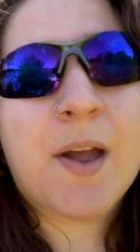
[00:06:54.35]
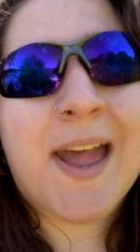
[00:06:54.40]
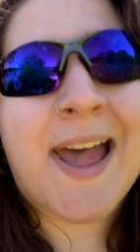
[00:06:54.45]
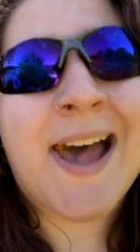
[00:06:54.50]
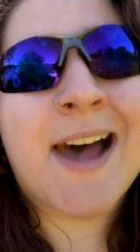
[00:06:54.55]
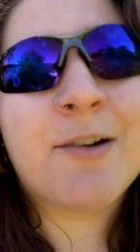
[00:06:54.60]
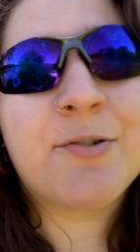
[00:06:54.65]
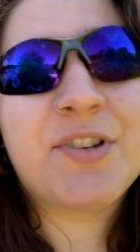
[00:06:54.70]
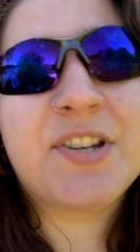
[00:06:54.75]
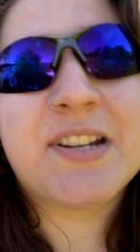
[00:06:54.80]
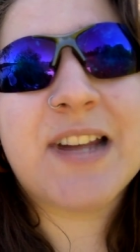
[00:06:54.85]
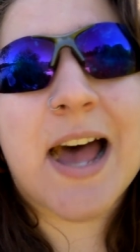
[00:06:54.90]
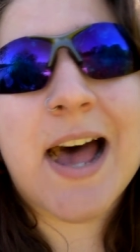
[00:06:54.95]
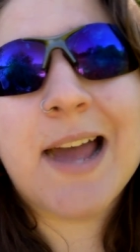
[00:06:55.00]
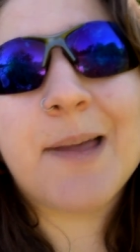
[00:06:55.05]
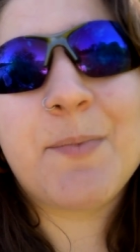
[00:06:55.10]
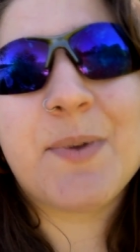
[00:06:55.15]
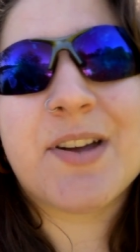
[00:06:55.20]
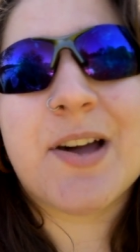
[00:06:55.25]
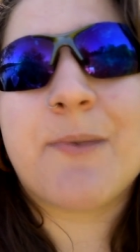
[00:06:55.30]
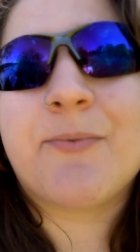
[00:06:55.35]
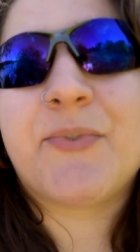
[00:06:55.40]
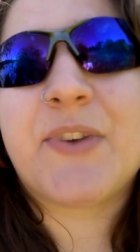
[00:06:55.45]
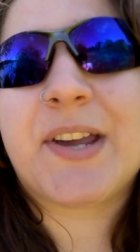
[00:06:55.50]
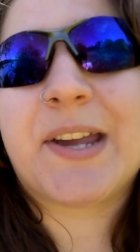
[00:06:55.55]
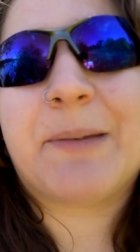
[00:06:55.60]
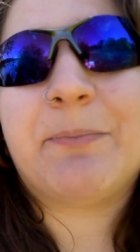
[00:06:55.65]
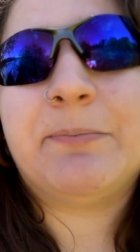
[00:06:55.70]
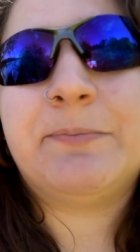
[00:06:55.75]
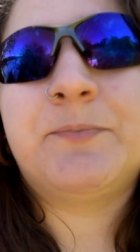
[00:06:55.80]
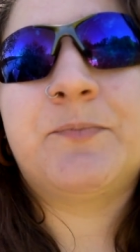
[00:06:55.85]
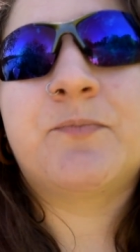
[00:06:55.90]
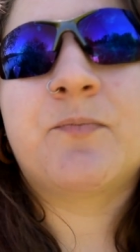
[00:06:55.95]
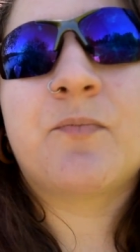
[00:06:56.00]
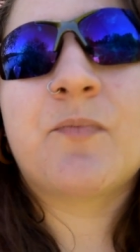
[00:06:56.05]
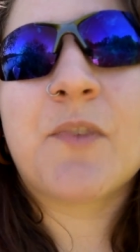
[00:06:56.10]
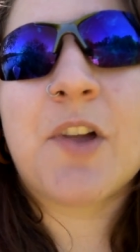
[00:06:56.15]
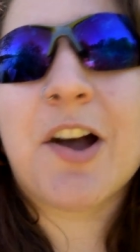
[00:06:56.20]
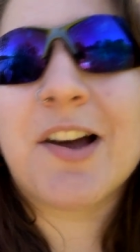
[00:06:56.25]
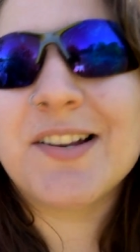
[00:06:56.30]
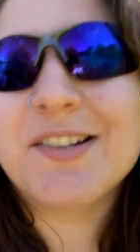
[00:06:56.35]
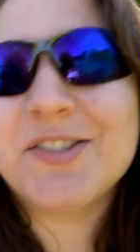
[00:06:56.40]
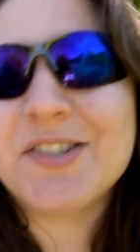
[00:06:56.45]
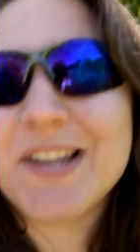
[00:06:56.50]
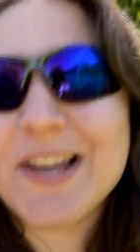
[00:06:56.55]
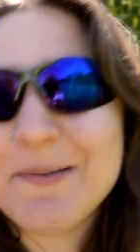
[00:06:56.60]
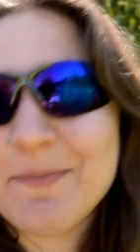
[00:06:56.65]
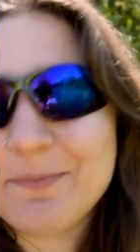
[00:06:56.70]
how did I become vegan? honestly,